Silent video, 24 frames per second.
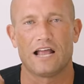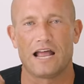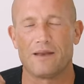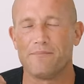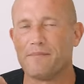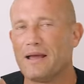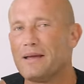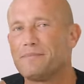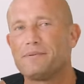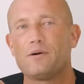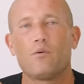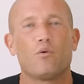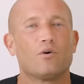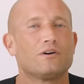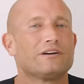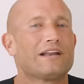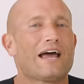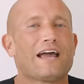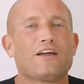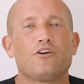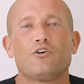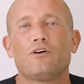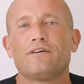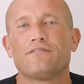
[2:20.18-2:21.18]
And maybe one
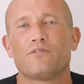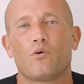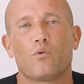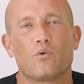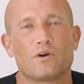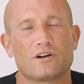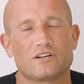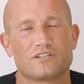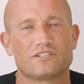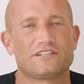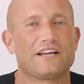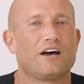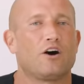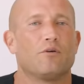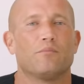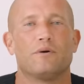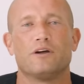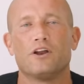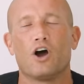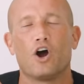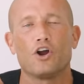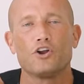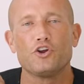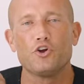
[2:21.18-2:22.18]
day you even want to sell,
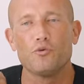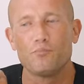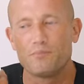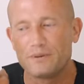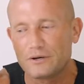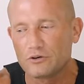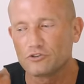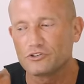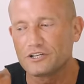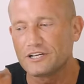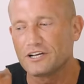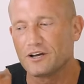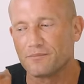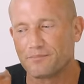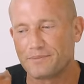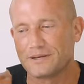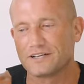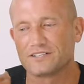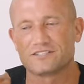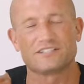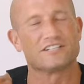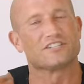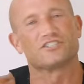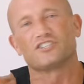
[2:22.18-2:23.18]
but are you building a
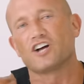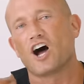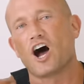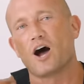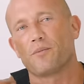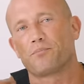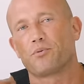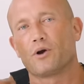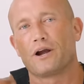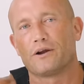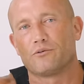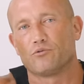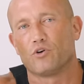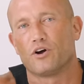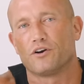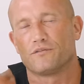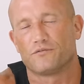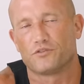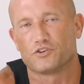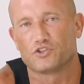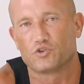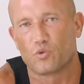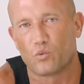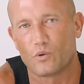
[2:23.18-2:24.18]
business to operate, run
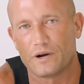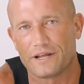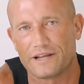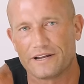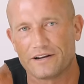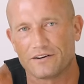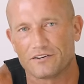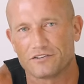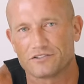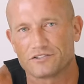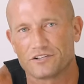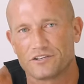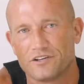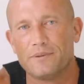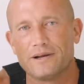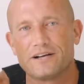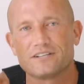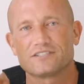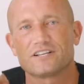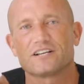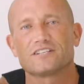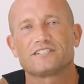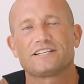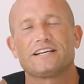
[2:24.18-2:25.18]
for 20 years?
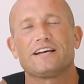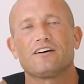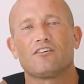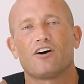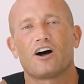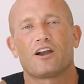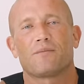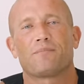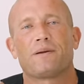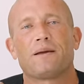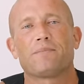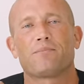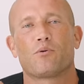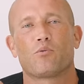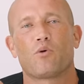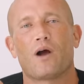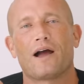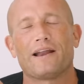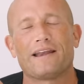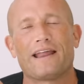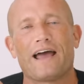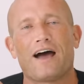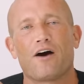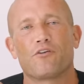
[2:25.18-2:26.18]
Because I see a lot of people
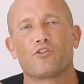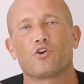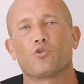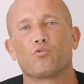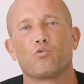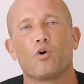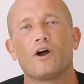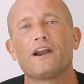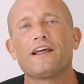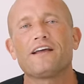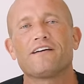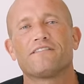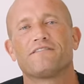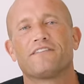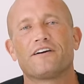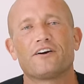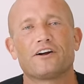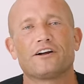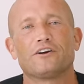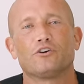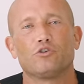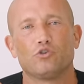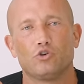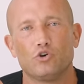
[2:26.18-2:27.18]
right now, they're running a
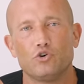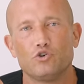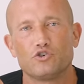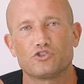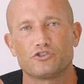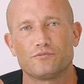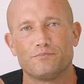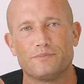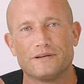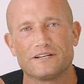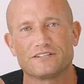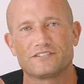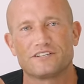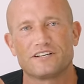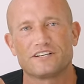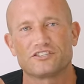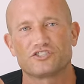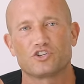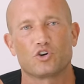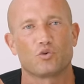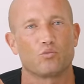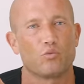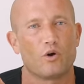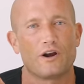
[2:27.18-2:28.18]
very loose
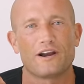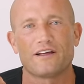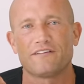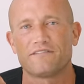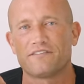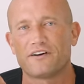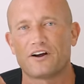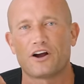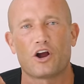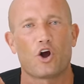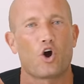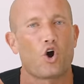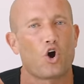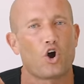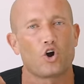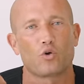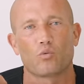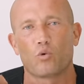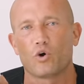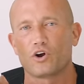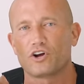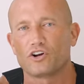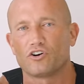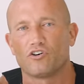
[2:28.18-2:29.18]
business, they're running very hard,
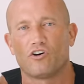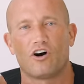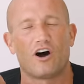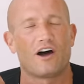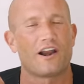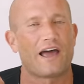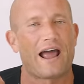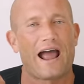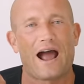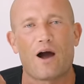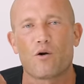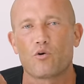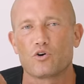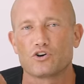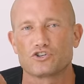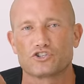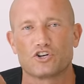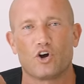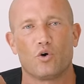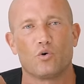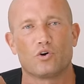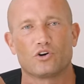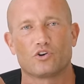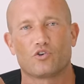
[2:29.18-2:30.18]
working a lot of hours,
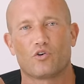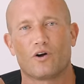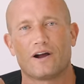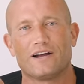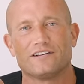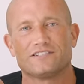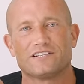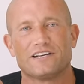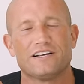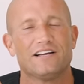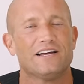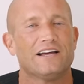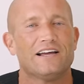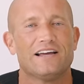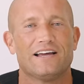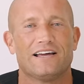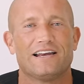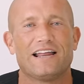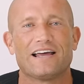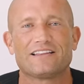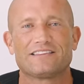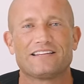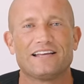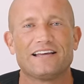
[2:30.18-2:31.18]
going crazy.
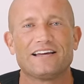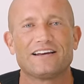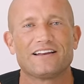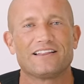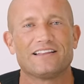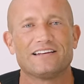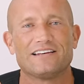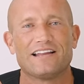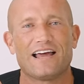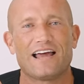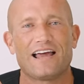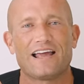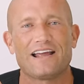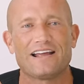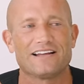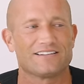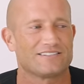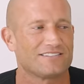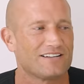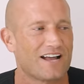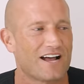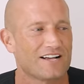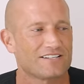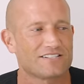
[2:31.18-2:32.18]
And at the end of the day,
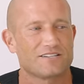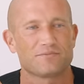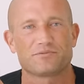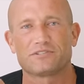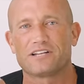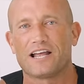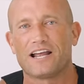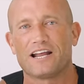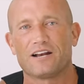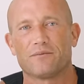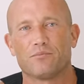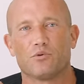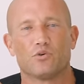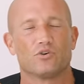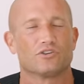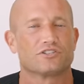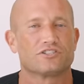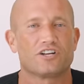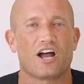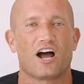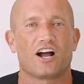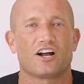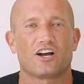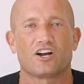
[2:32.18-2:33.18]
it's not sustainable,
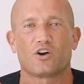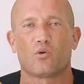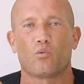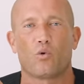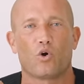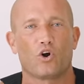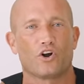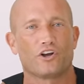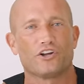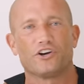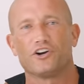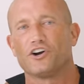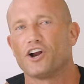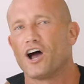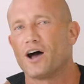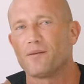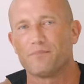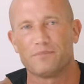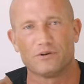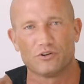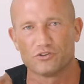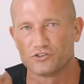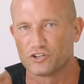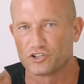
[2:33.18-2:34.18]
it's not going to work, and you're
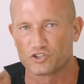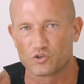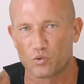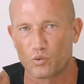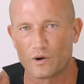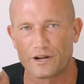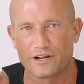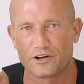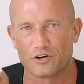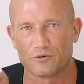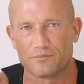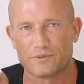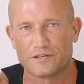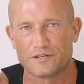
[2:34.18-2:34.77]
not building a 20 year